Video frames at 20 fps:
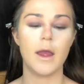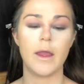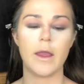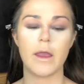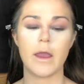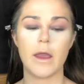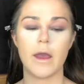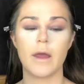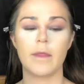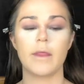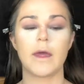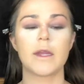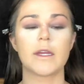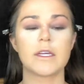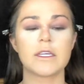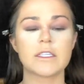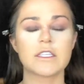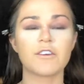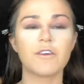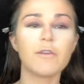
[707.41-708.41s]
and that
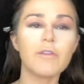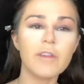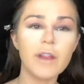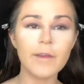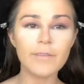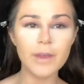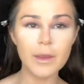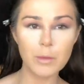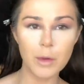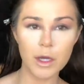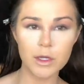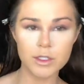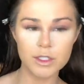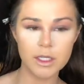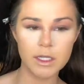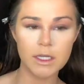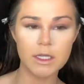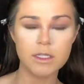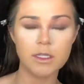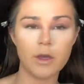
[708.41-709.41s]
is fluffy
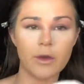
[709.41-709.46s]
brushes.